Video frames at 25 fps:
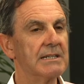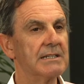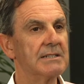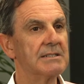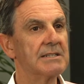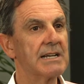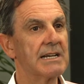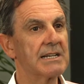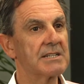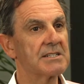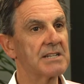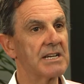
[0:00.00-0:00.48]

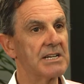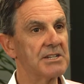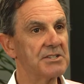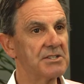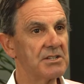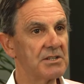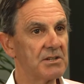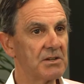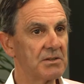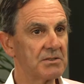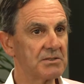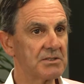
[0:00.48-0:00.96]

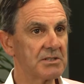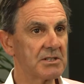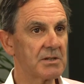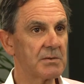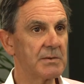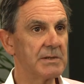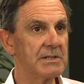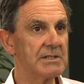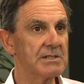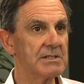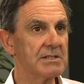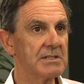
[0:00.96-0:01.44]
taxation
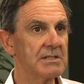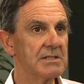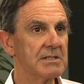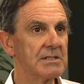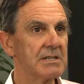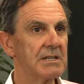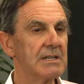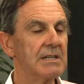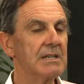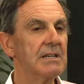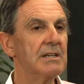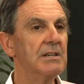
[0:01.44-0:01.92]
consequences,
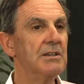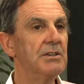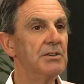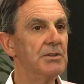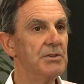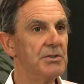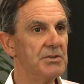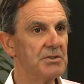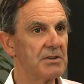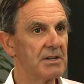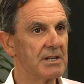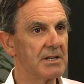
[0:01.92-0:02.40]

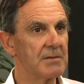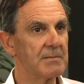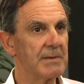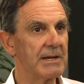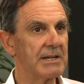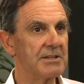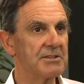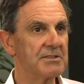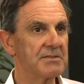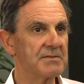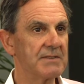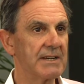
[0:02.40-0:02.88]
usually a
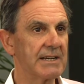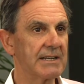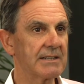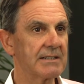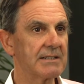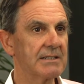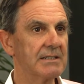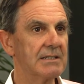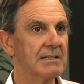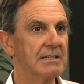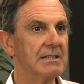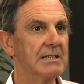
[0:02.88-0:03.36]
major
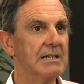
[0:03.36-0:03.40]
factor,